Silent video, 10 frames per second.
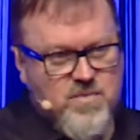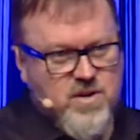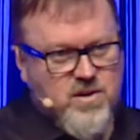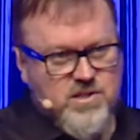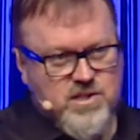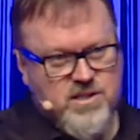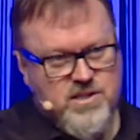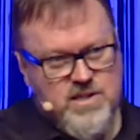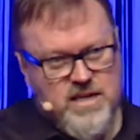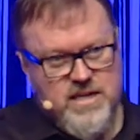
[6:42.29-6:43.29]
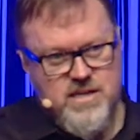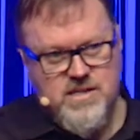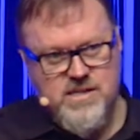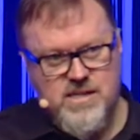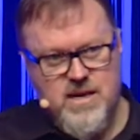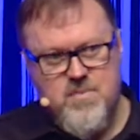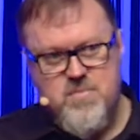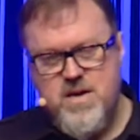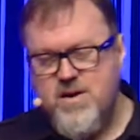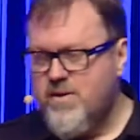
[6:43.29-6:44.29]
because it is
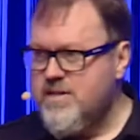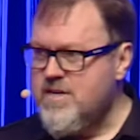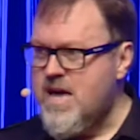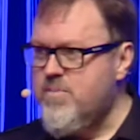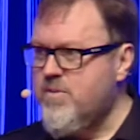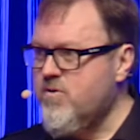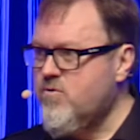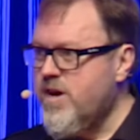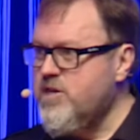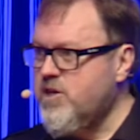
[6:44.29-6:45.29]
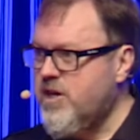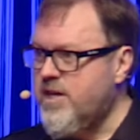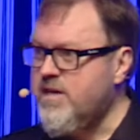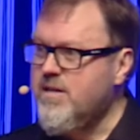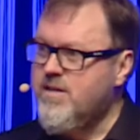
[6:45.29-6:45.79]
appearing to happen gradually,